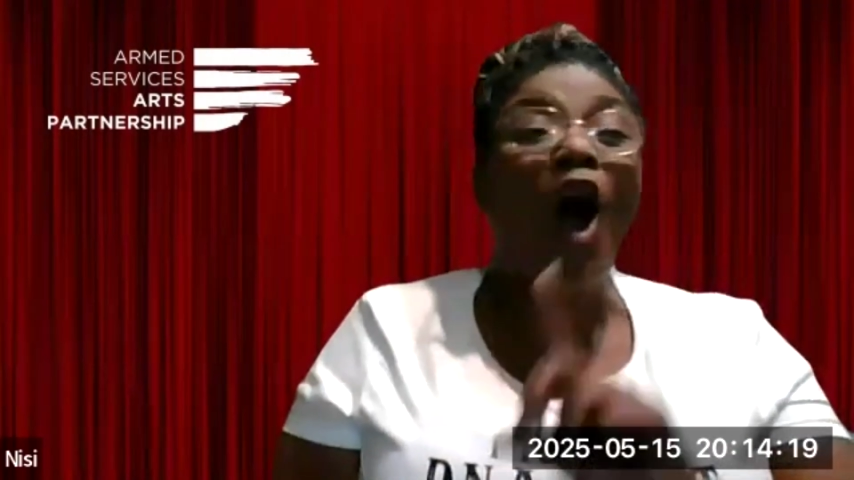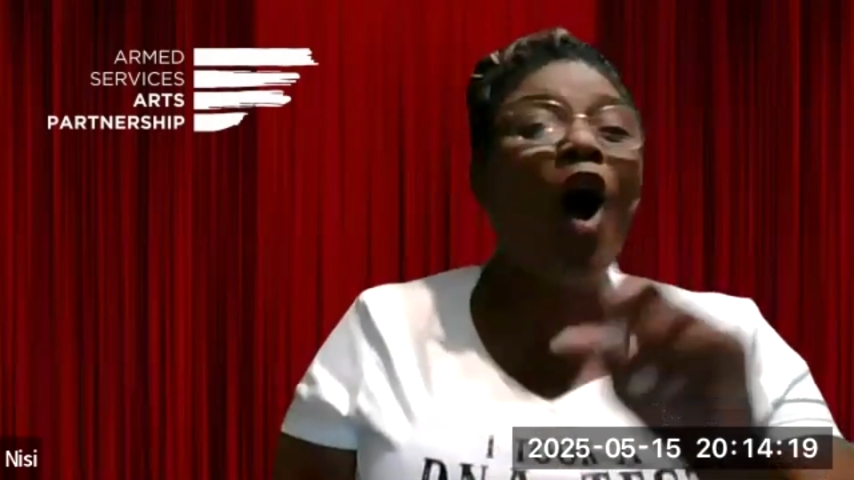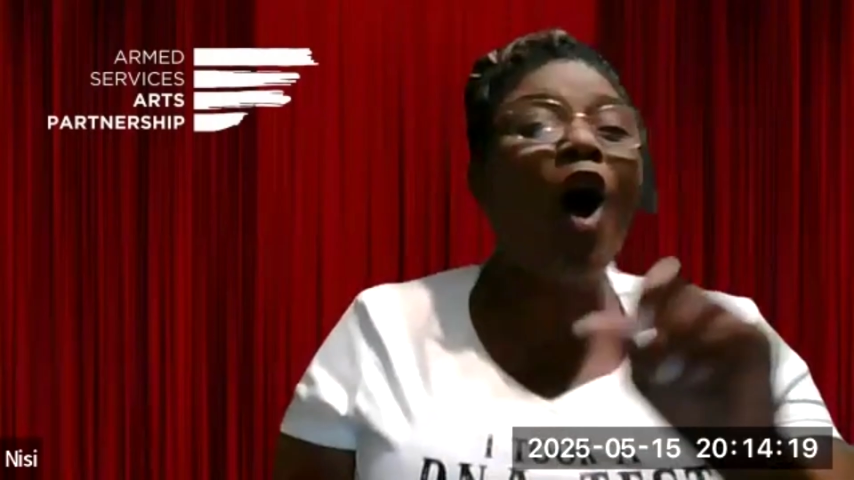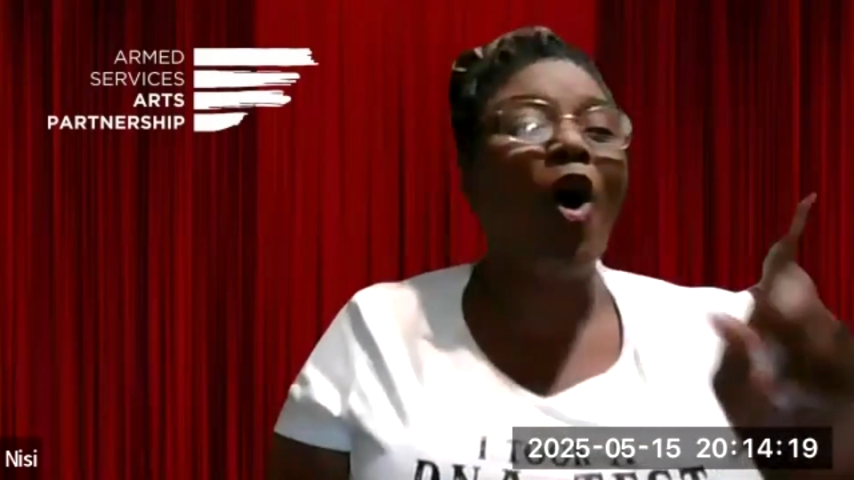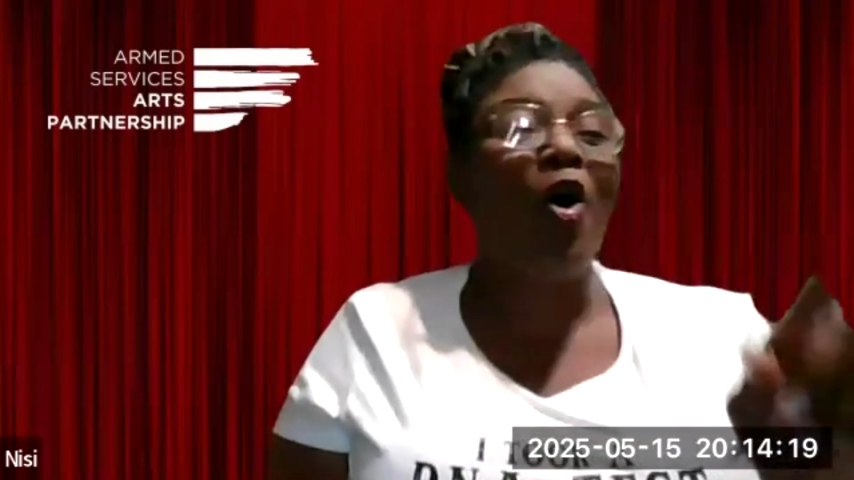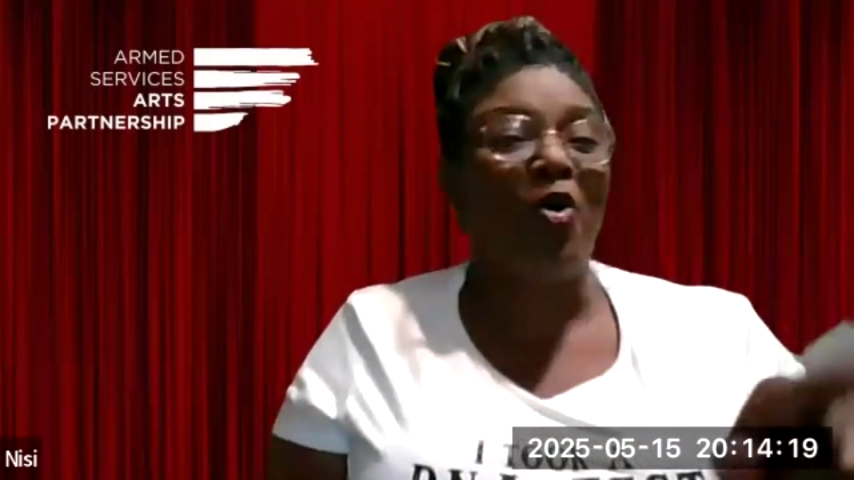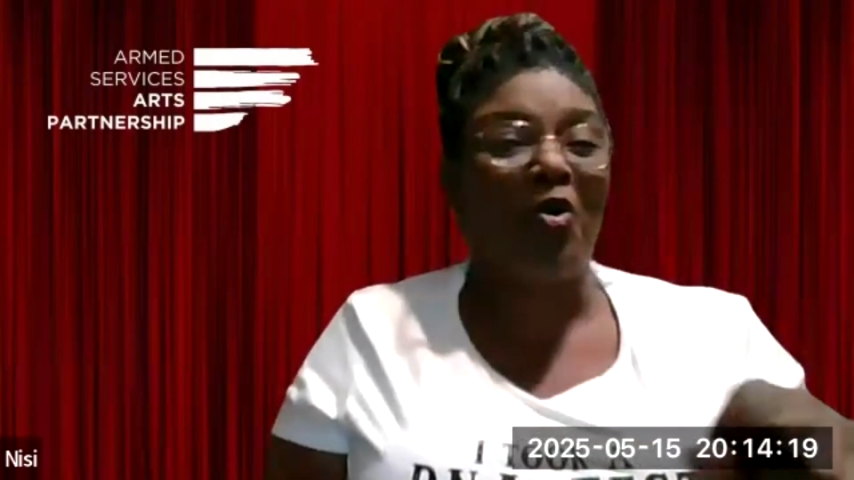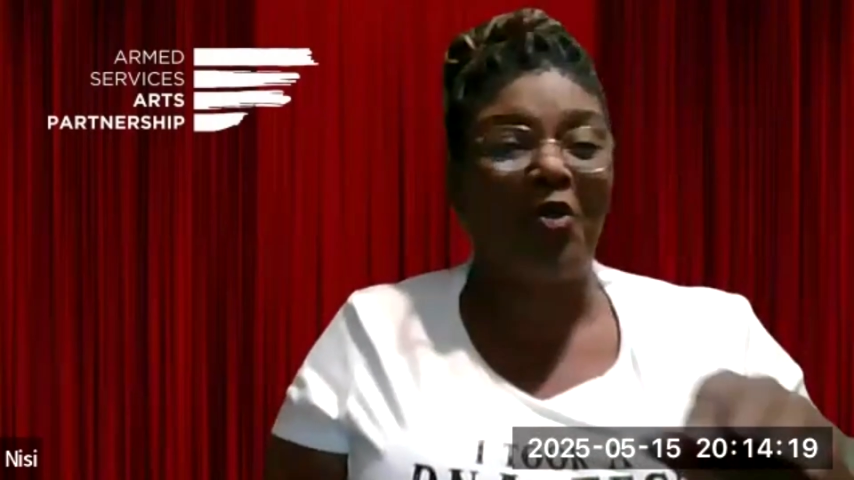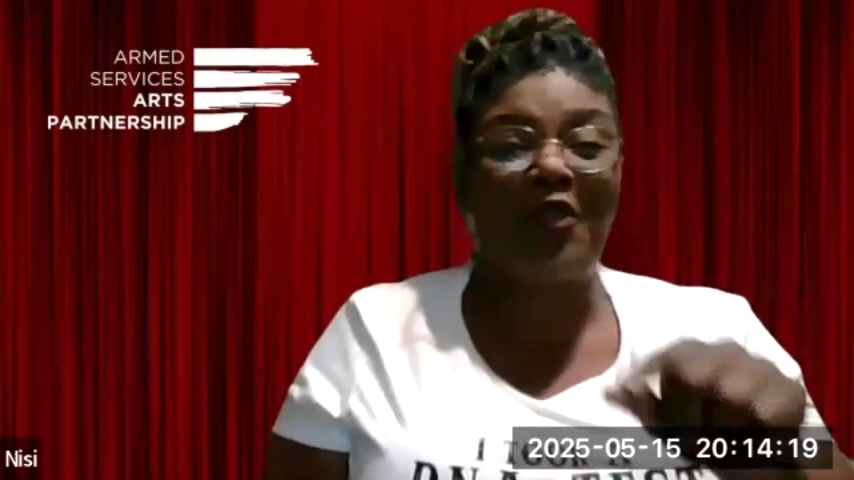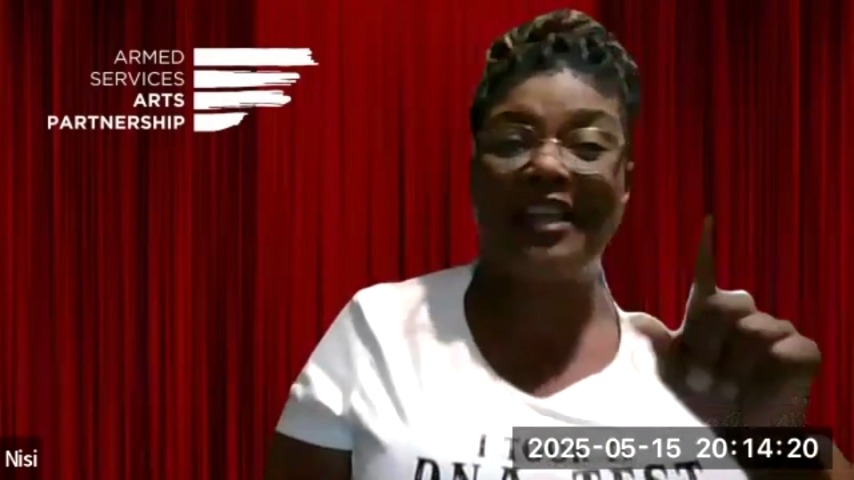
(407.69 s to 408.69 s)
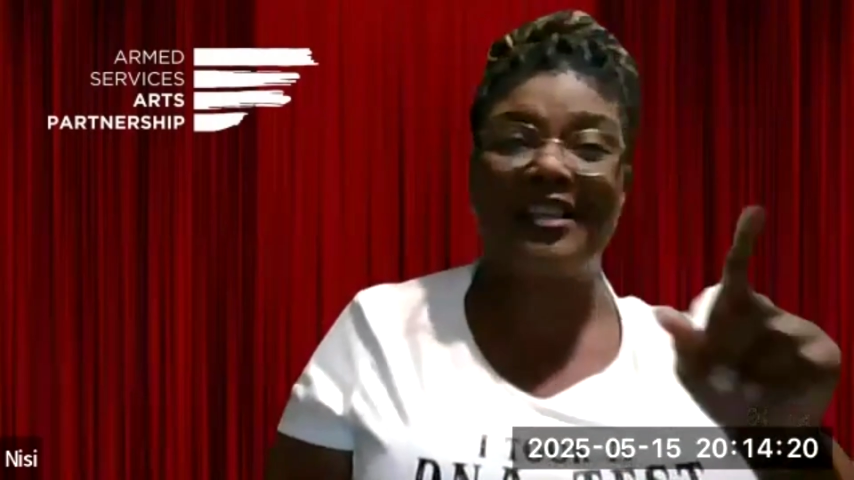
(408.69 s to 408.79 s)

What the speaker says: all